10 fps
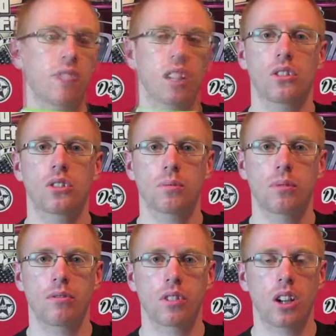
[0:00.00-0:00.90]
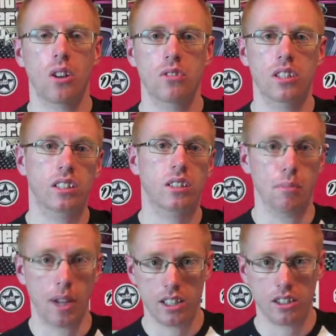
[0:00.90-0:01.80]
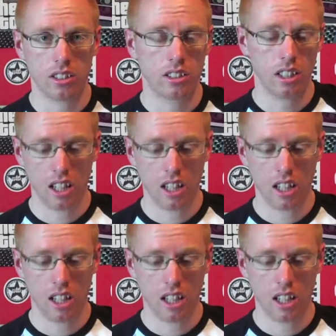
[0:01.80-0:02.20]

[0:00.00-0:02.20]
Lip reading: close-up of the coaches, the managers,